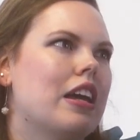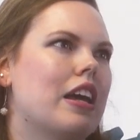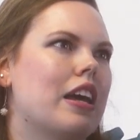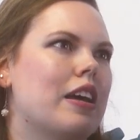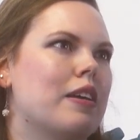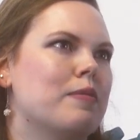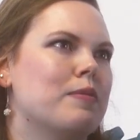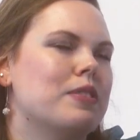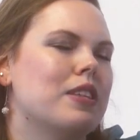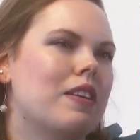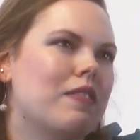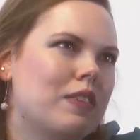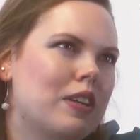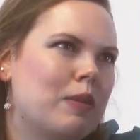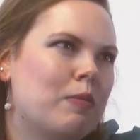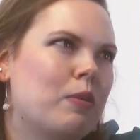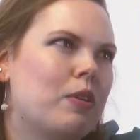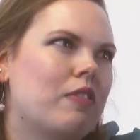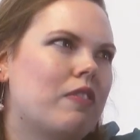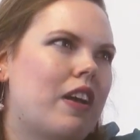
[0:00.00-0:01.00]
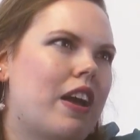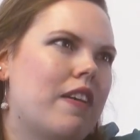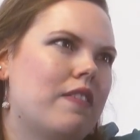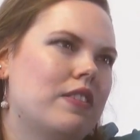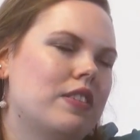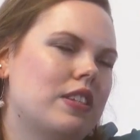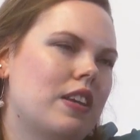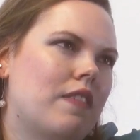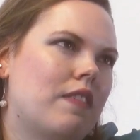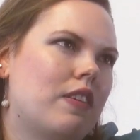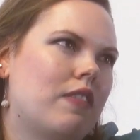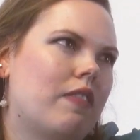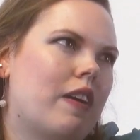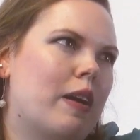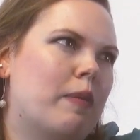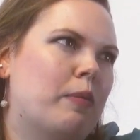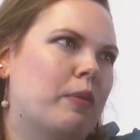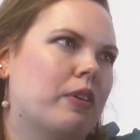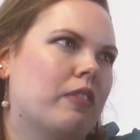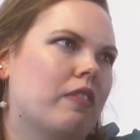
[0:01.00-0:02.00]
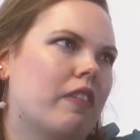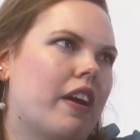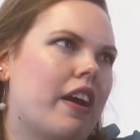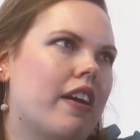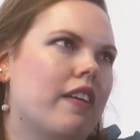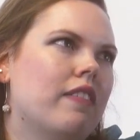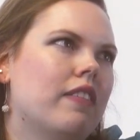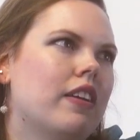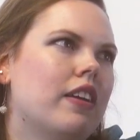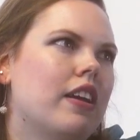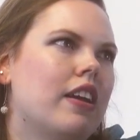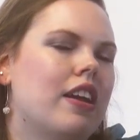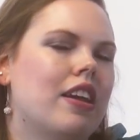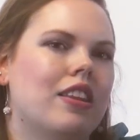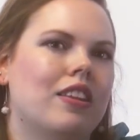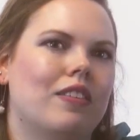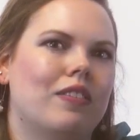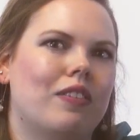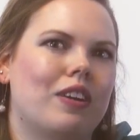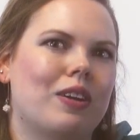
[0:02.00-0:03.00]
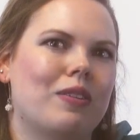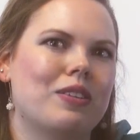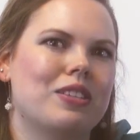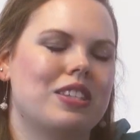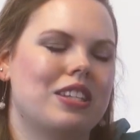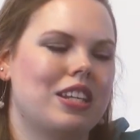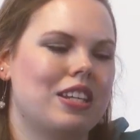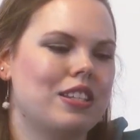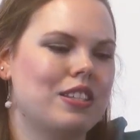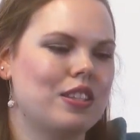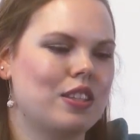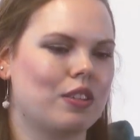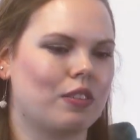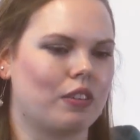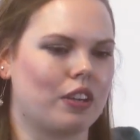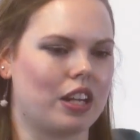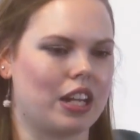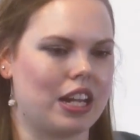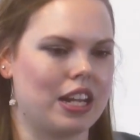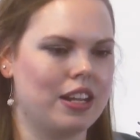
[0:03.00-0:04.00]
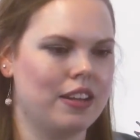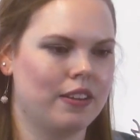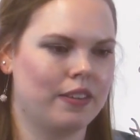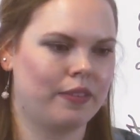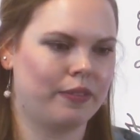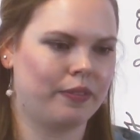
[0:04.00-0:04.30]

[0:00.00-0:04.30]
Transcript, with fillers: um, 70.5 and 75.5. The frequency is 3.